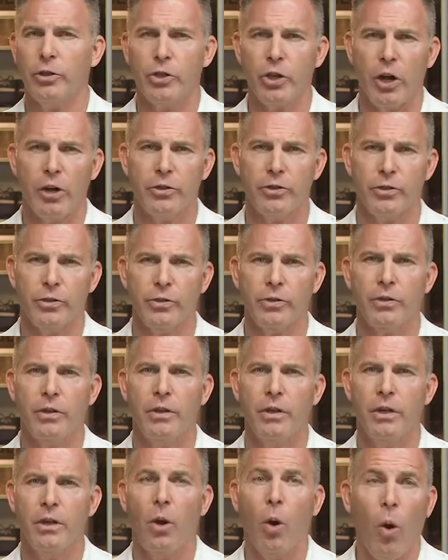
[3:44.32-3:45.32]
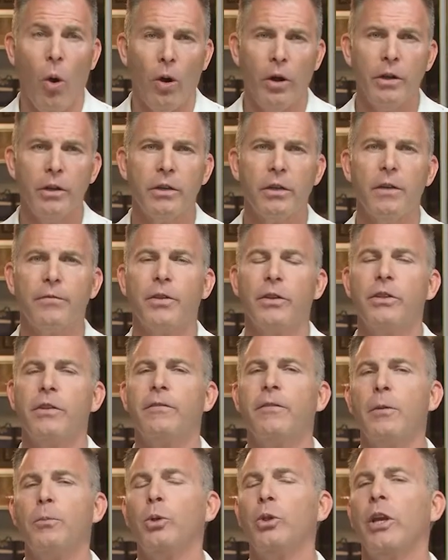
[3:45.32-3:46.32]
charges, or if the
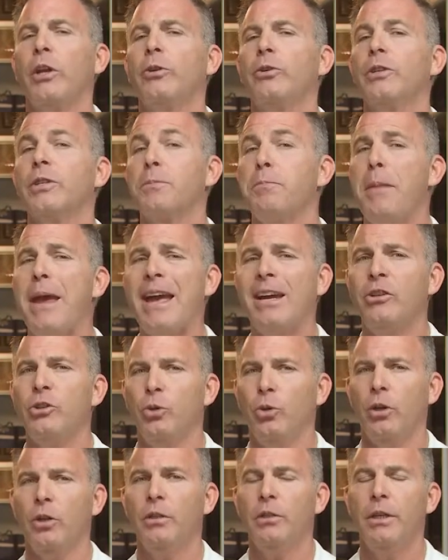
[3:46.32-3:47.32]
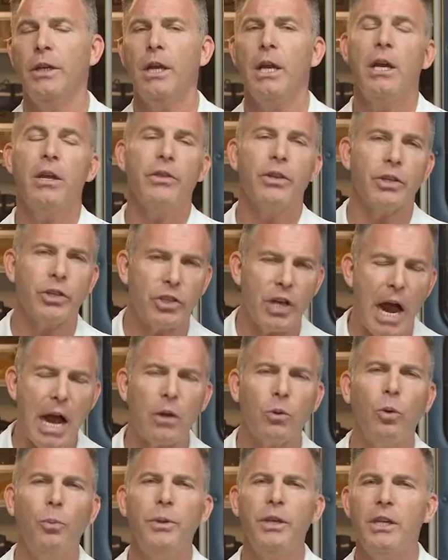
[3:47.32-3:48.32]
defibrillator is manual, the
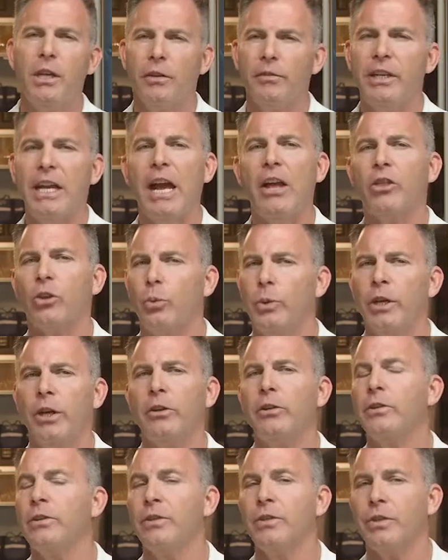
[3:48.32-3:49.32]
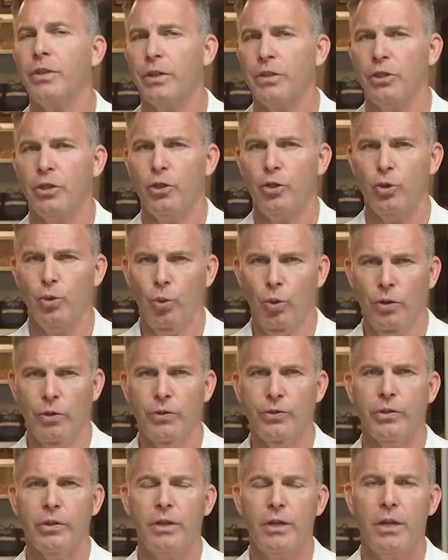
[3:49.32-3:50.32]
shock will be given at 360
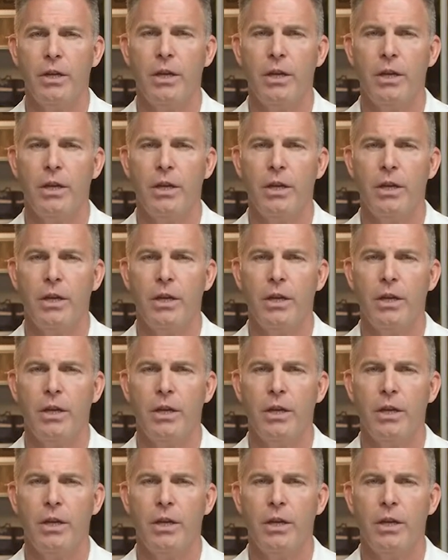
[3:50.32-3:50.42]
joules.